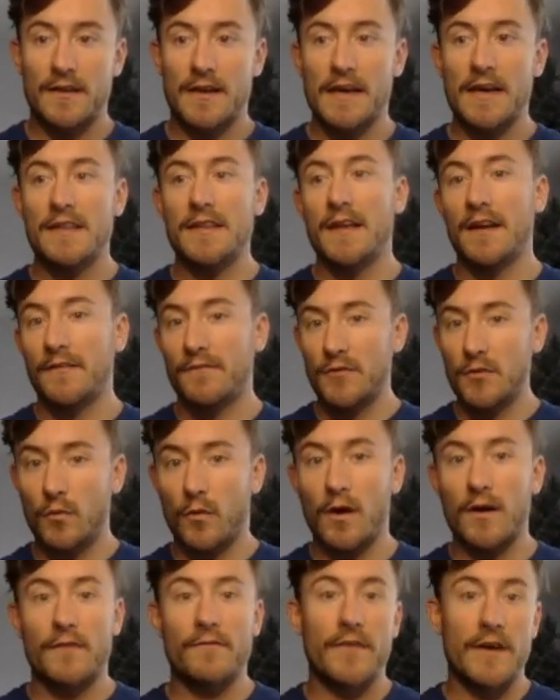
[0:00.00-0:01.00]
And then if you
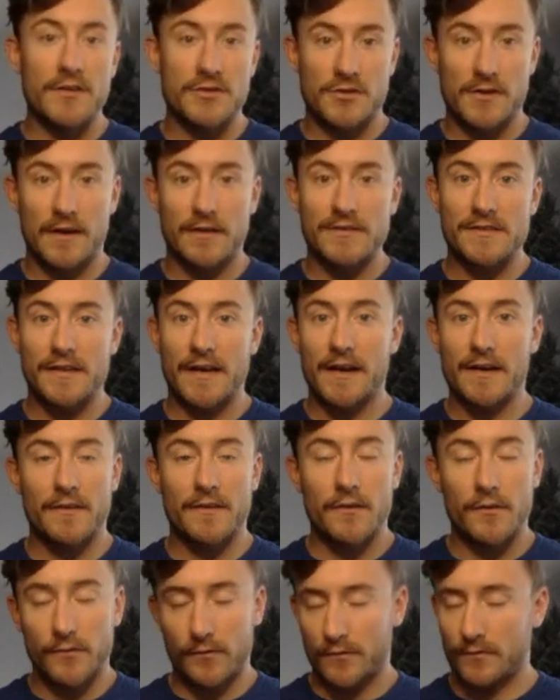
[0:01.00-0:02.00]
want to venture outside of
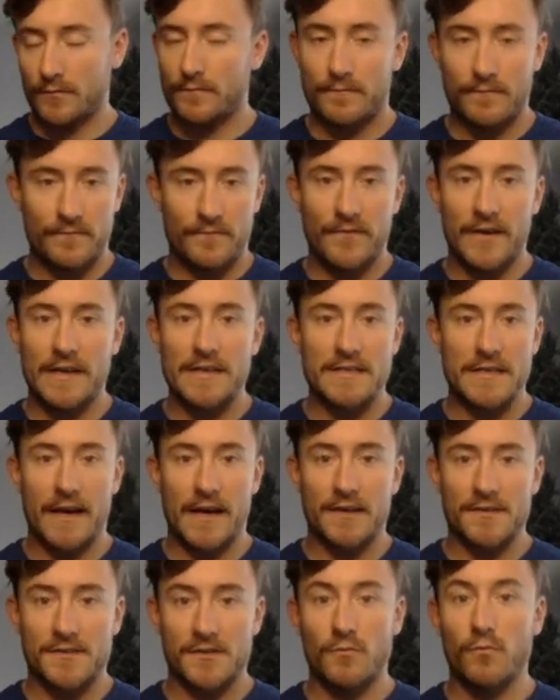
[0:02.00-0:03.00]
those,
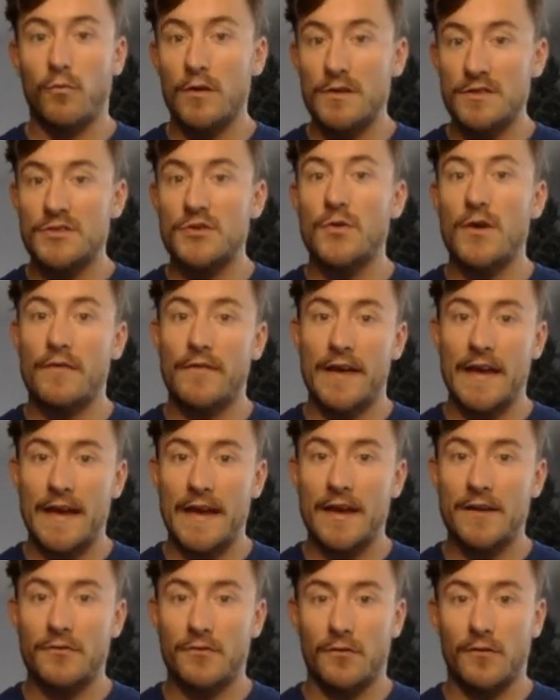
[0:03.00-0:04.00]
fantastic. Once you have a
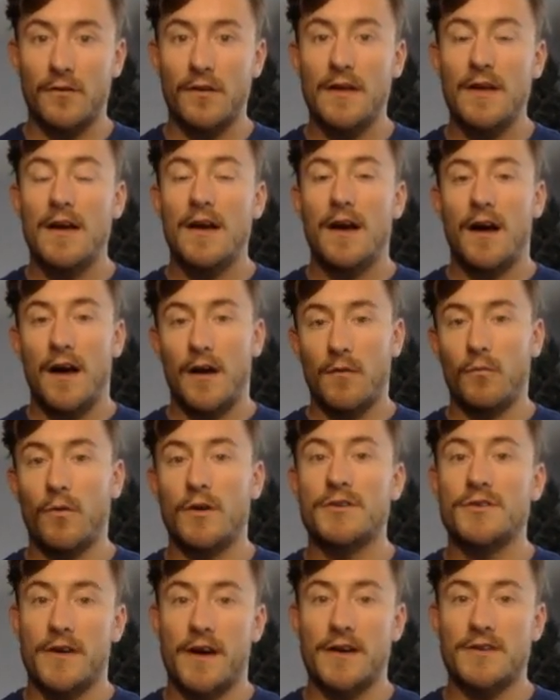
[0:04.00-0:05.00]
handle on
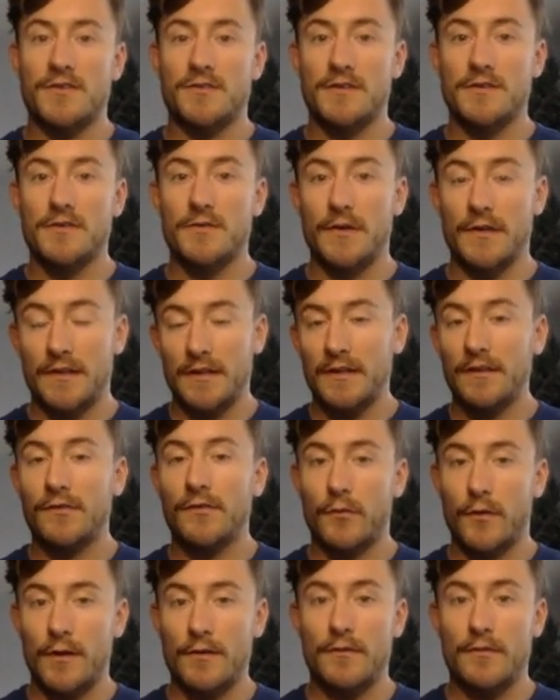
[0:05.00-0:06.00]
what you're actually doing, these
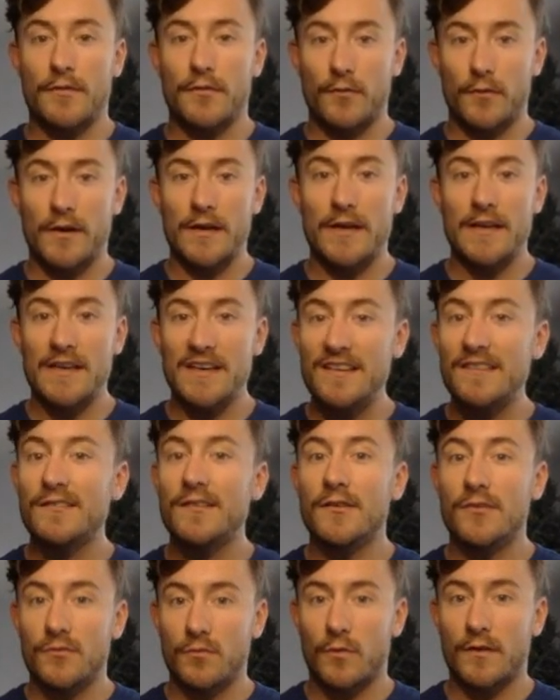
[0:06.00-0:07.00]
three are the three
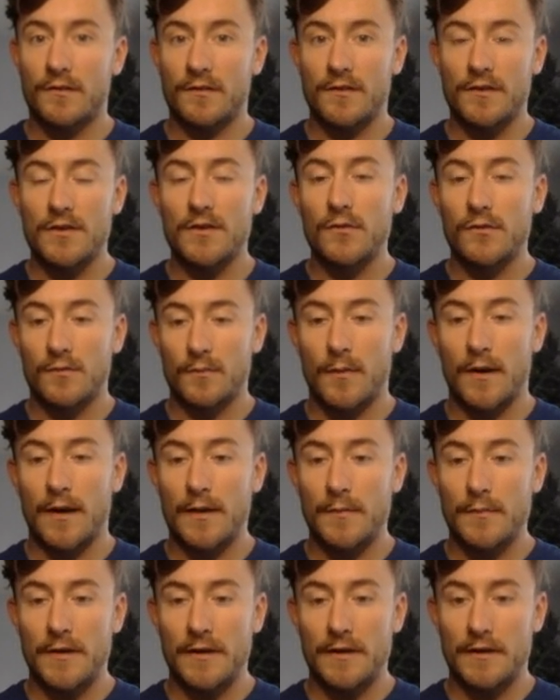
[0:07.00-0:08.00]
easiest ones to use, in my
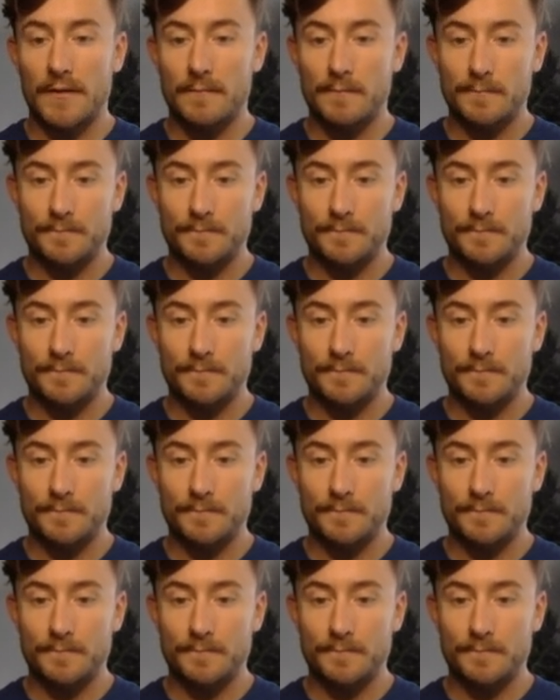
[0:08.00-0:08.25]
opinion.